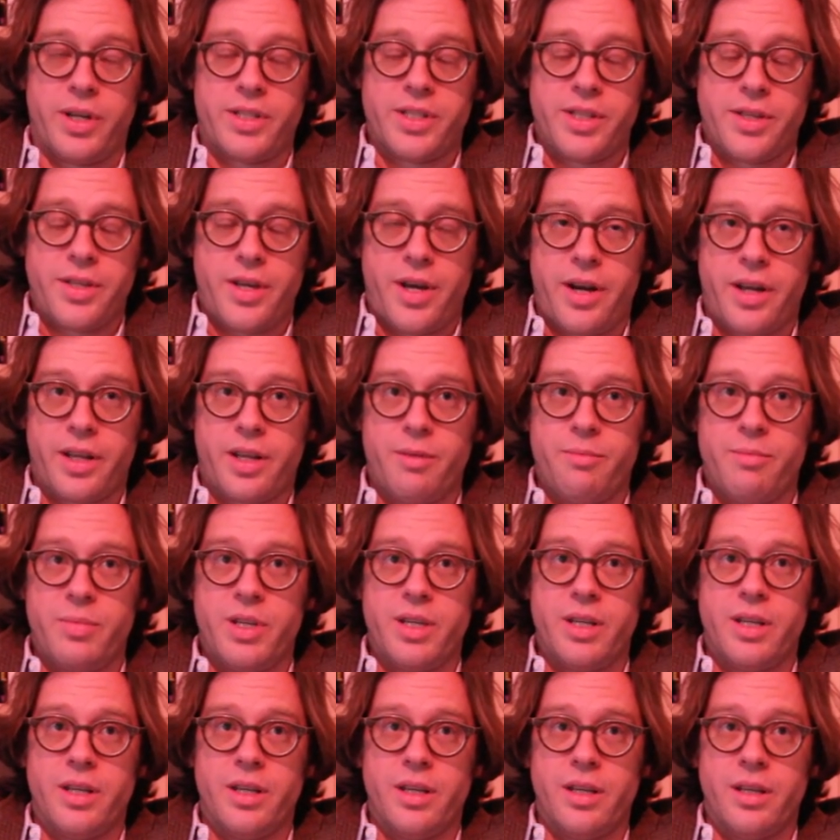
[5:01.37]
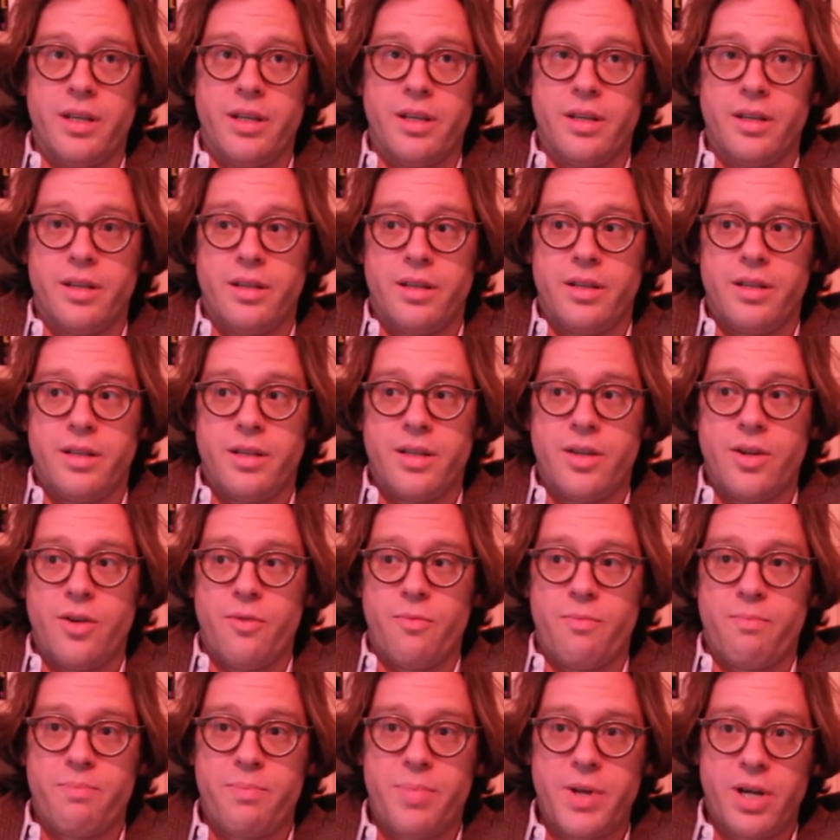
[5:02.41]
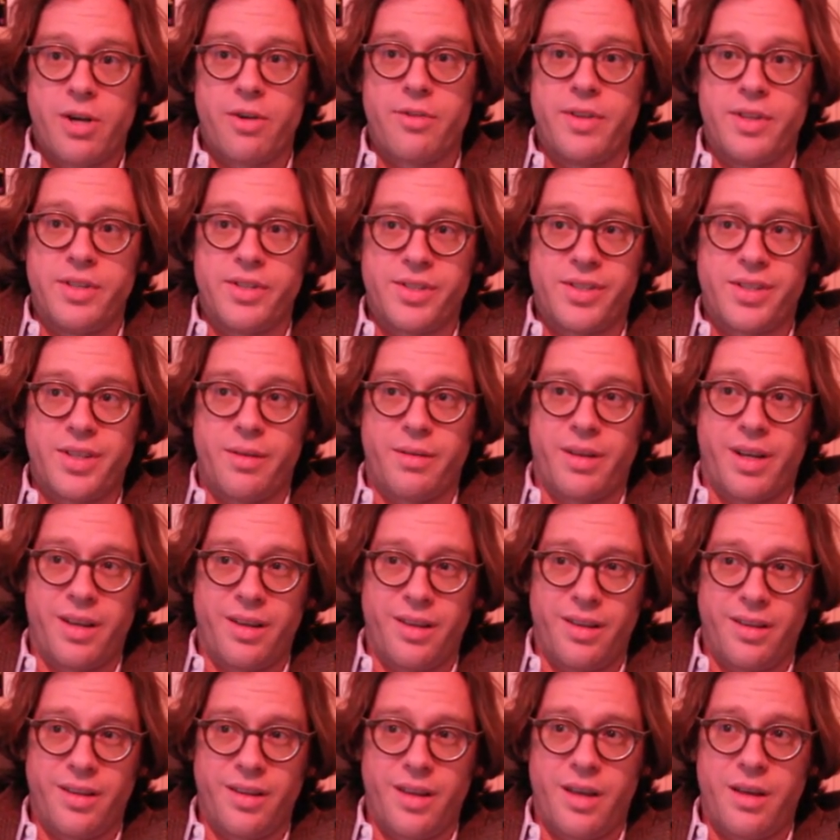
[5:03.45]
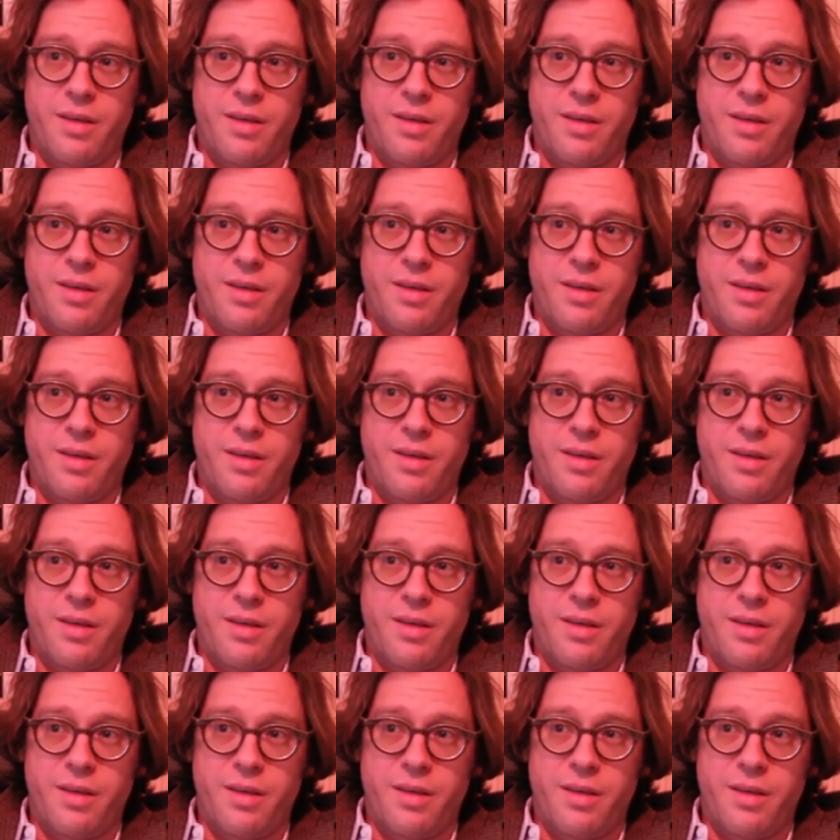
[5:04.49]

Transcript: because I thought it could be, you know, bigger than just like a